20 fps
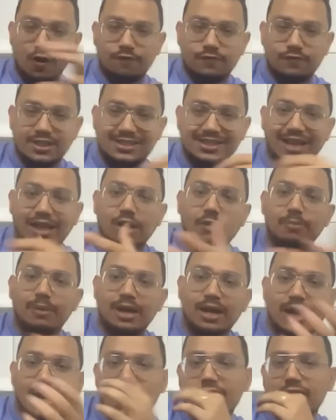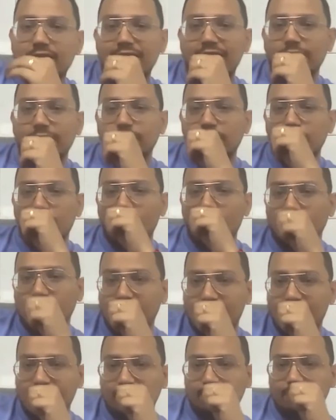this settlement layer that we talked,